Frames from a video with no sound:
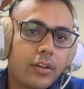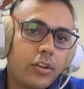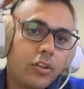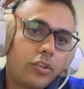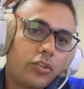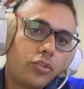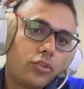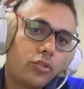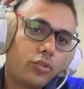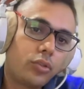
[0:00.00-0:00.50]

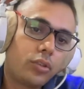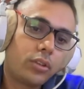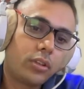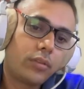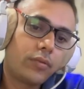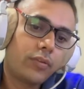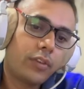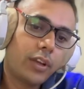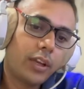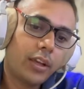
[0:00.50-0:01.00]
Showing the
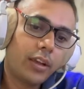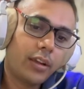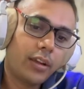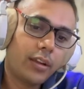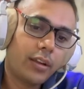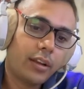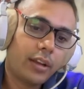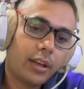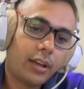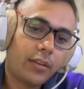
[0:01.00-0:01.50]

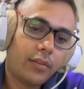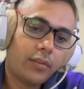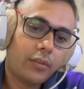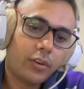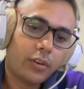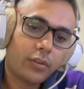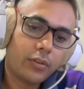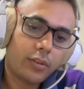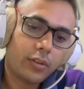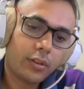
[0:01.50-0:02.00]
flare, and
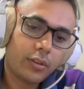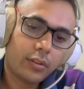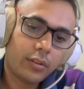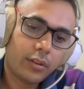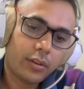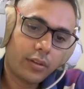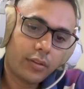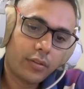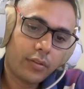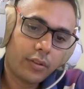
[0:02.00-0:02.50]
what was
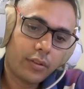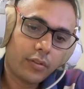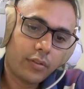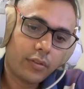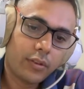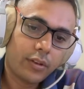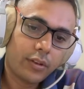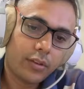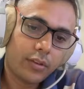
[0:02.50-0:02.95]
our one?